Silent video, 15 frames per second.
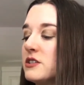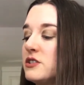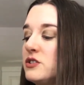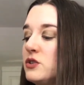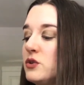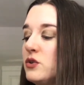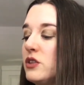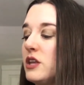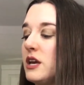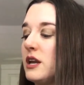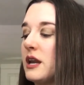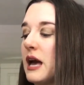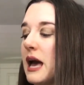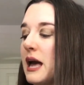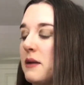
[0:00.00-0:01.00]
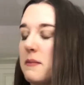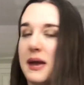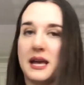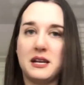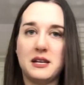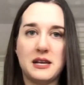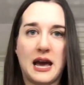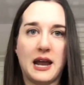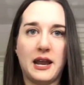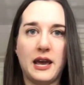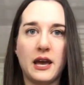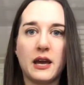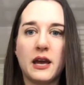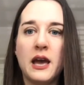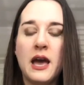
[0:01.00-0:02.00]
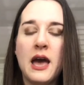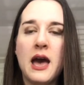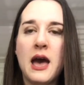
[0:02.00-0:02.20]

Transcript: soothing, and magnetic.